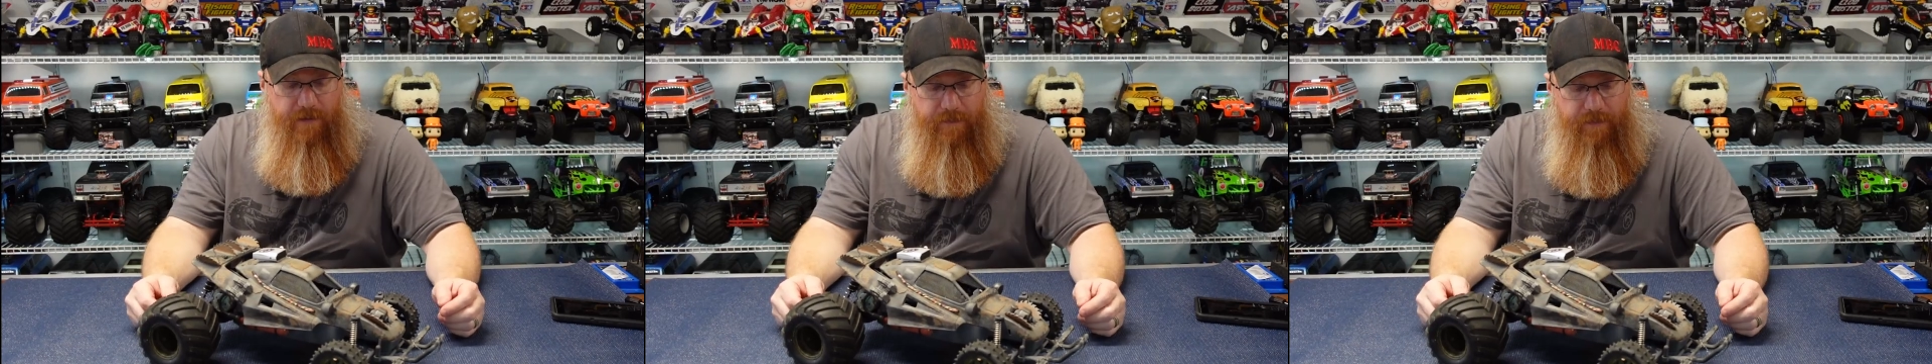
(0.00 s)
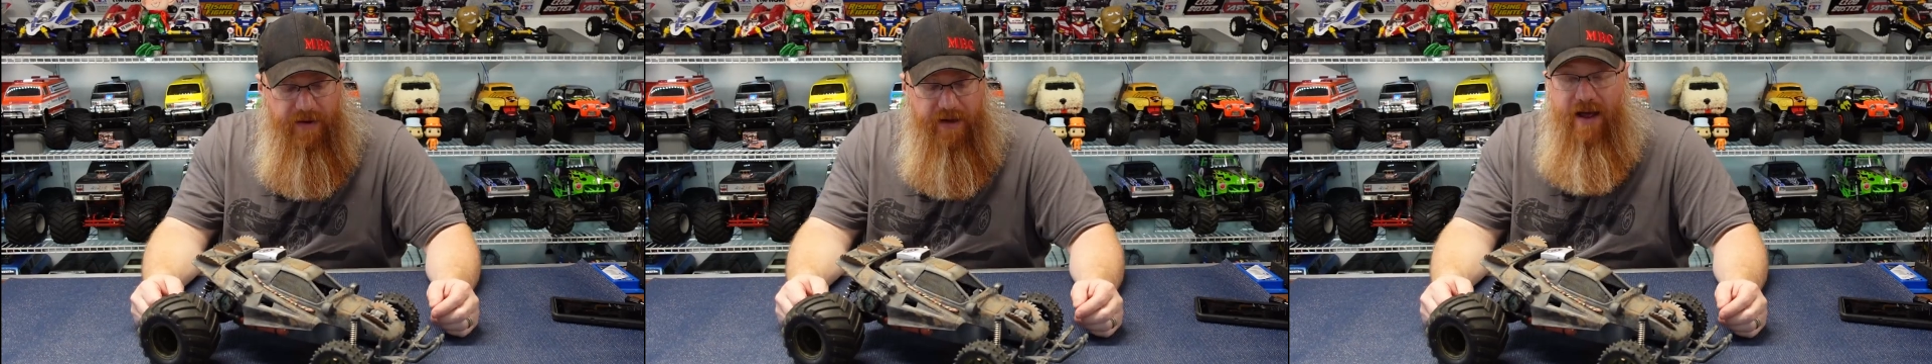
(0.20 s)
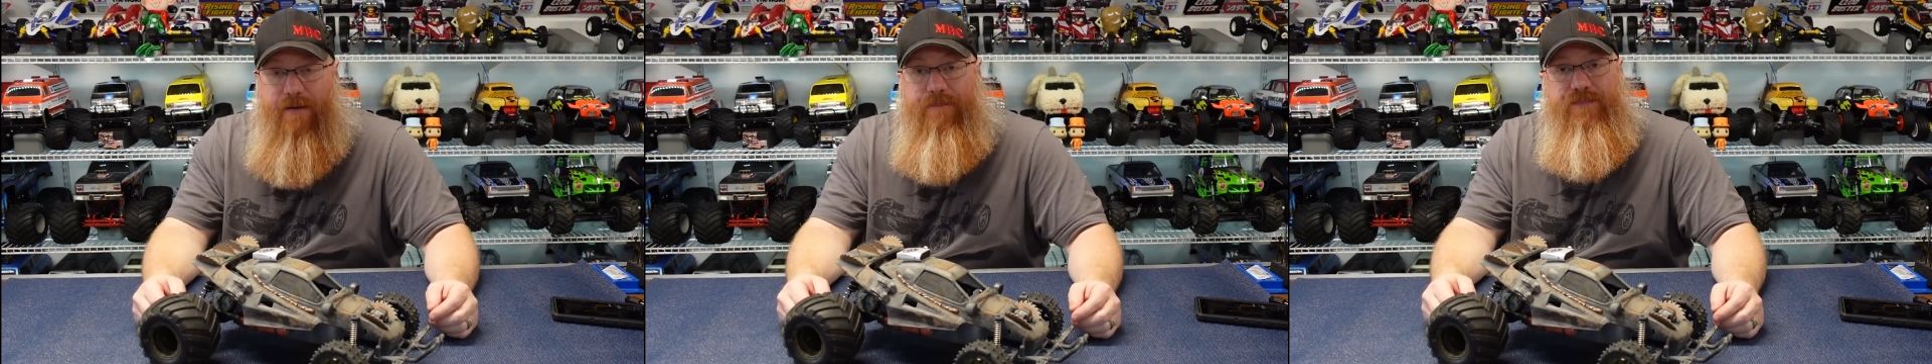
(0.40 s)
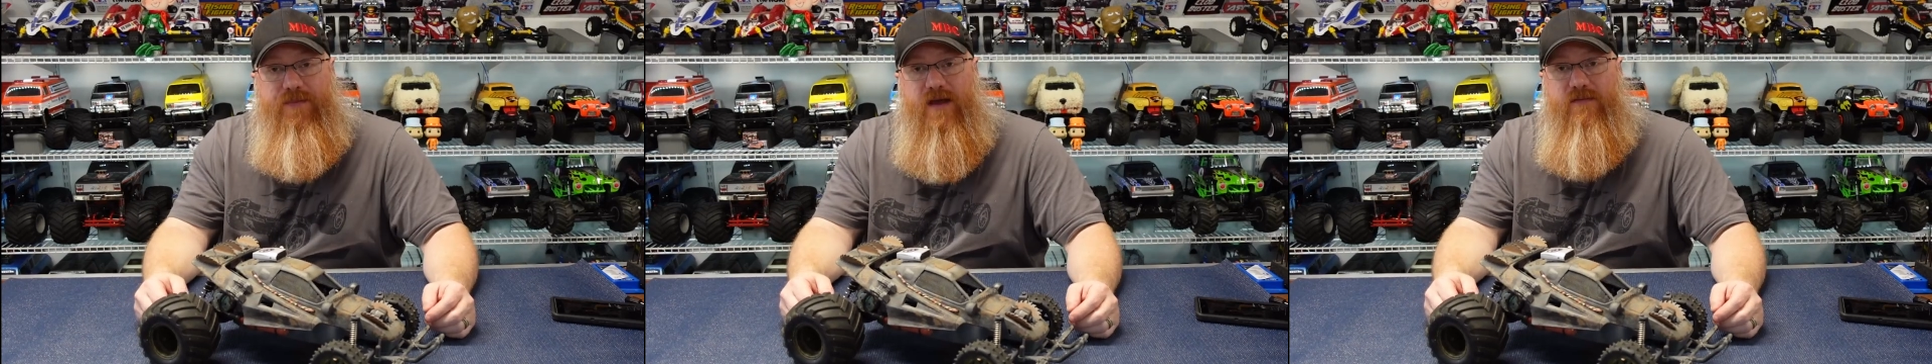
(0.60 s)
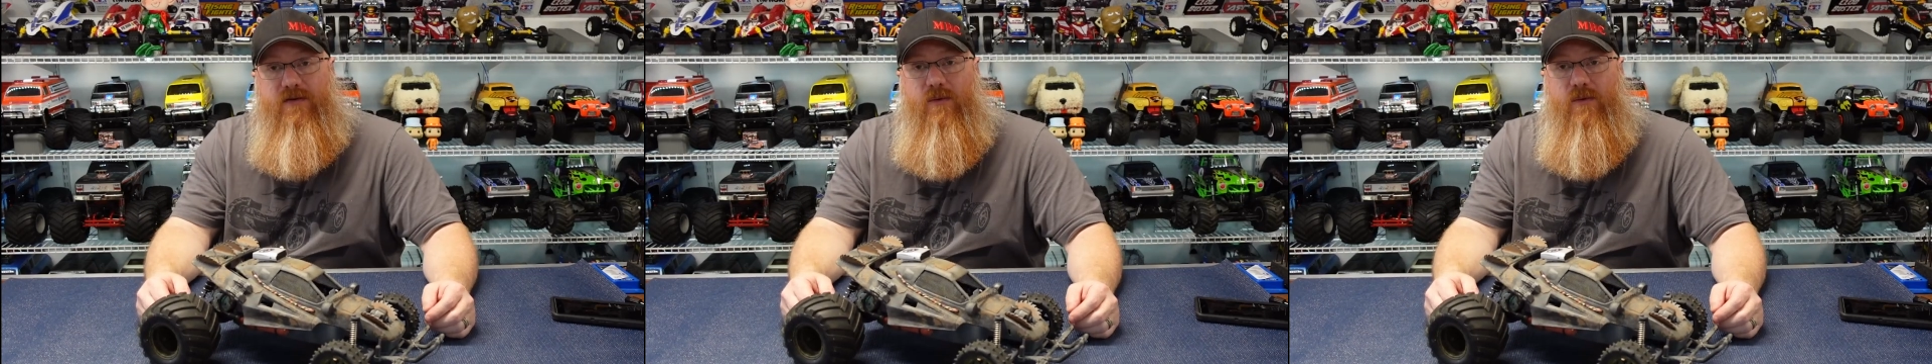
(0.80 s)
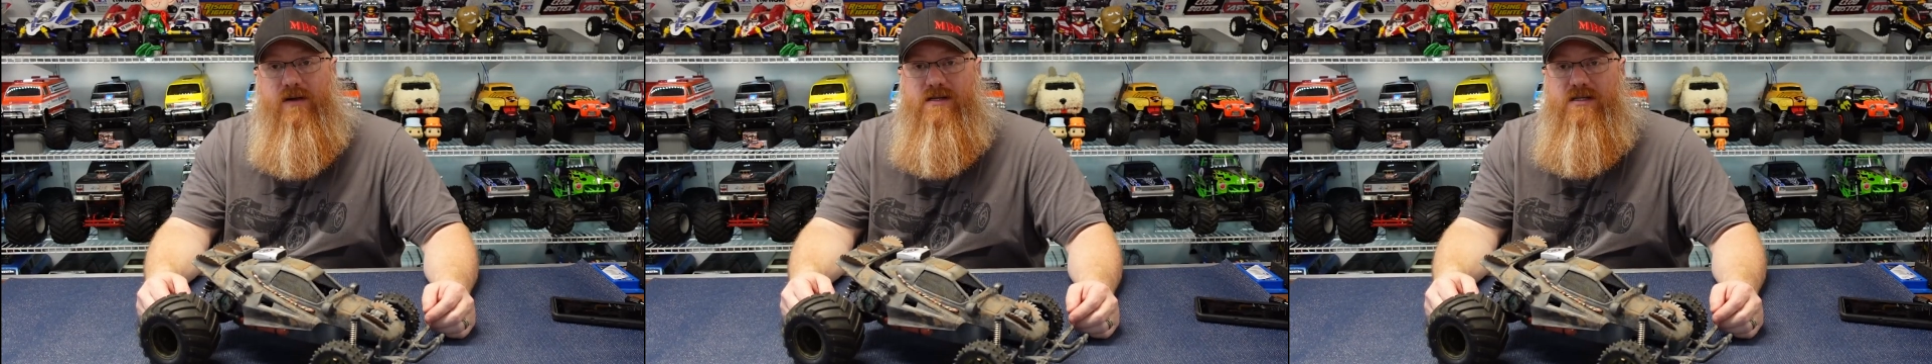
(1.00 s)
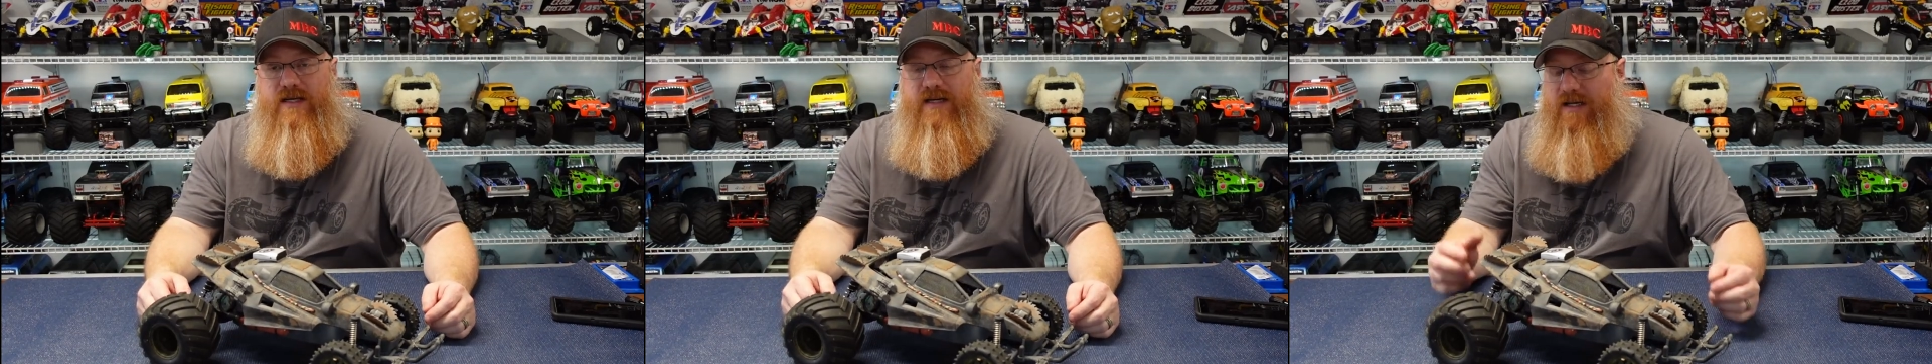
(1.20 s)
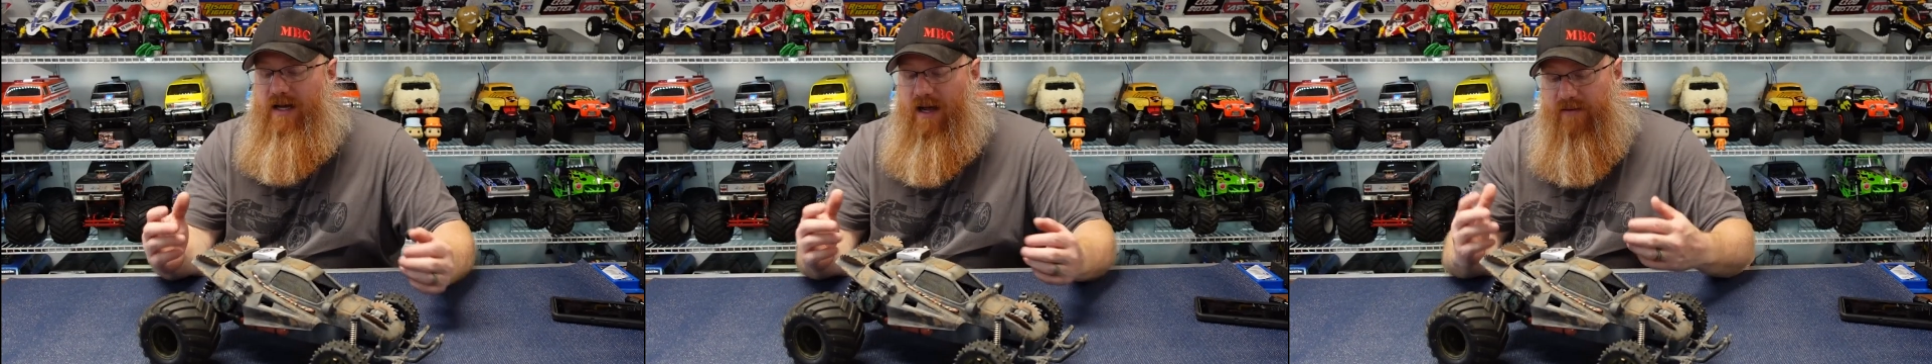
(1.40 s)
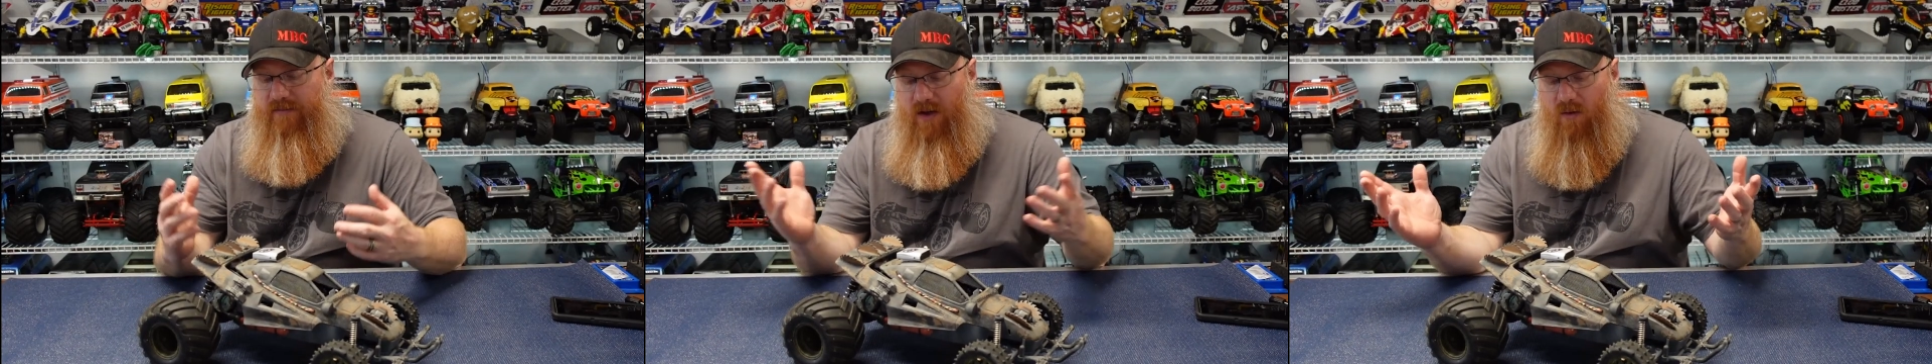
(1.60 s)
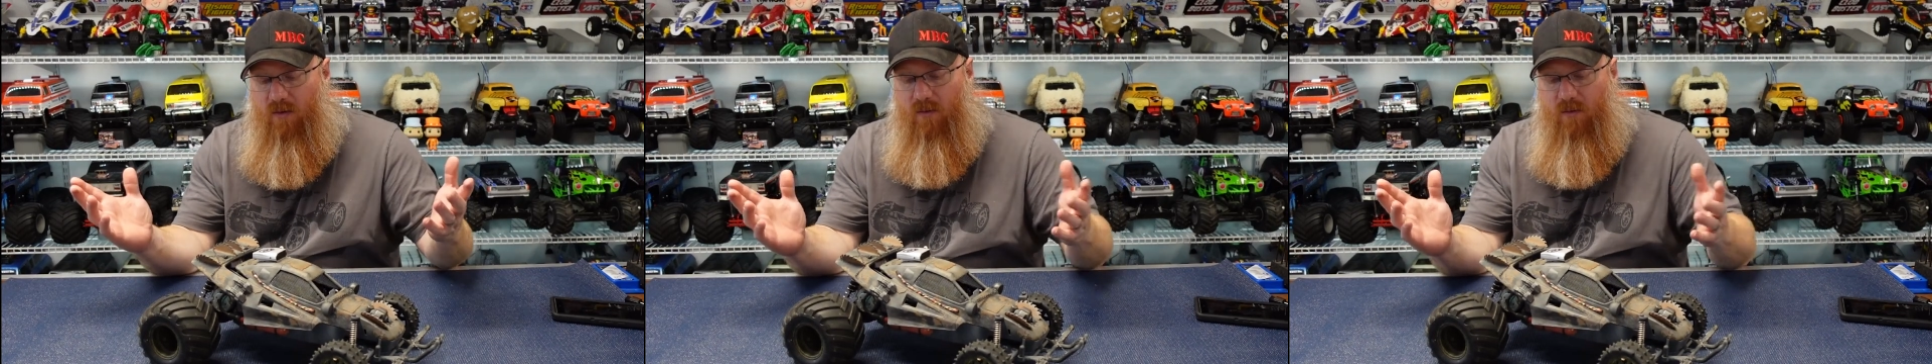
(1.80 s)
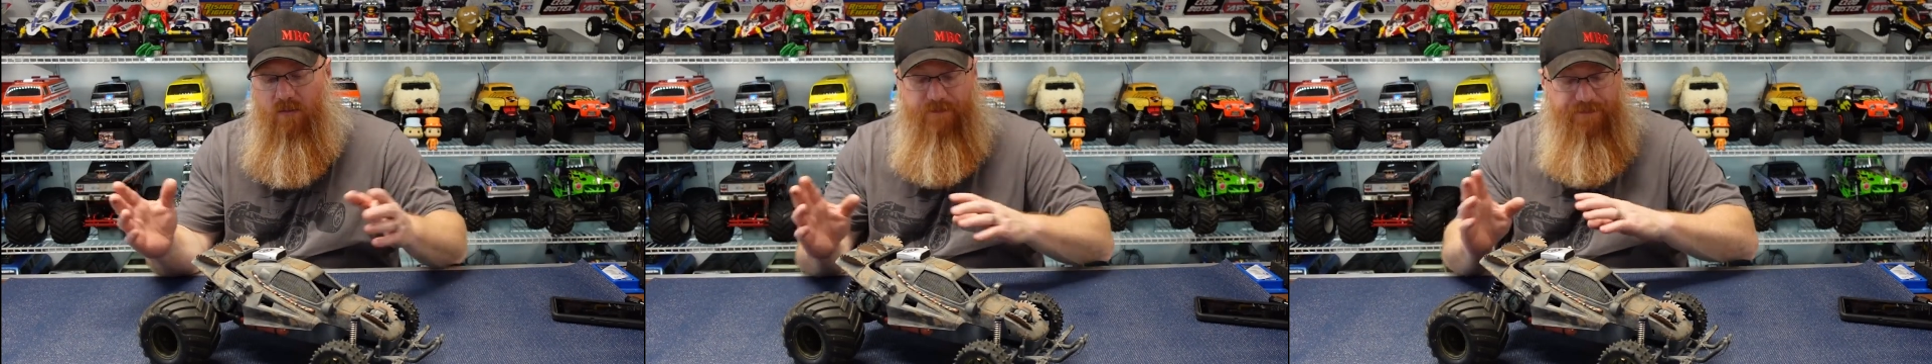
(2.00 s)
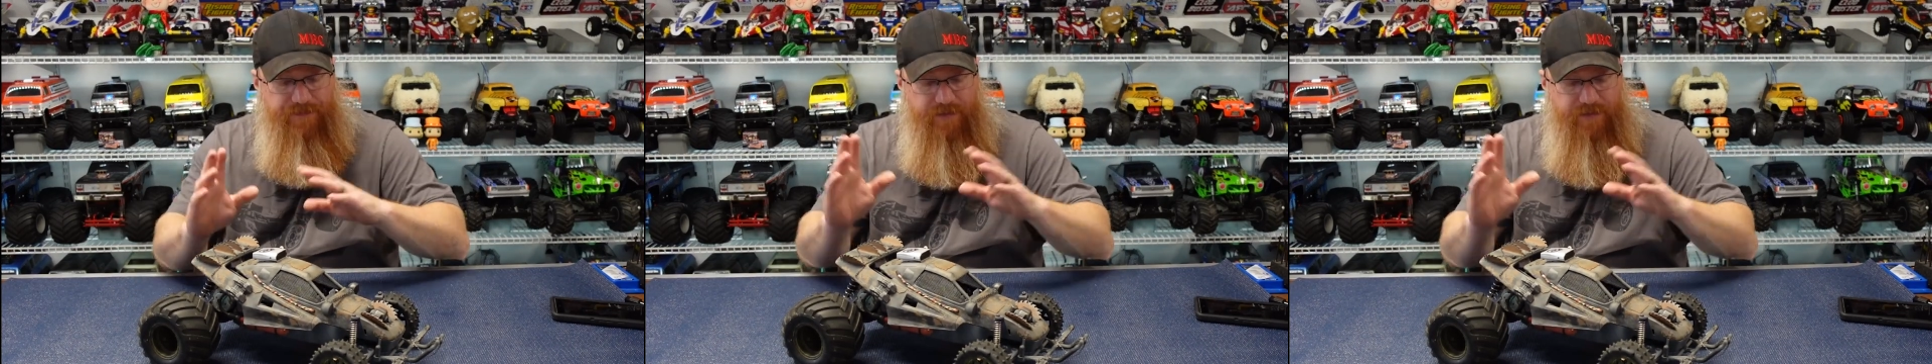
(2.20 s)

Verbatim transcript: But yeah, if you want to see kind of the whole,